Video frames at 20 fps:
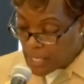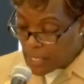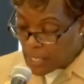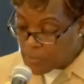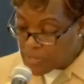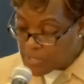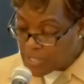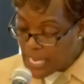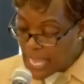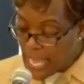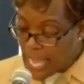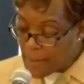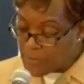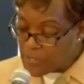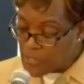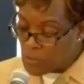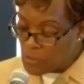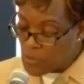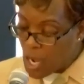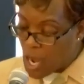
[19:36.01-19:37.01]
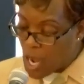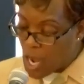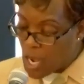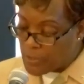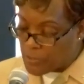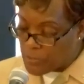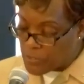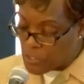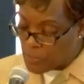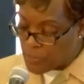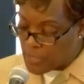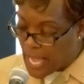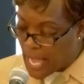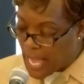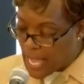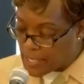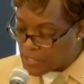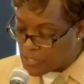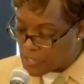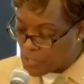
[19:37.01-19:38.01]
It was an absolute honor to be
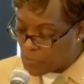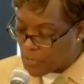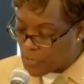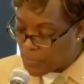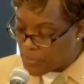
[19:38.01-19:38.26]
asked to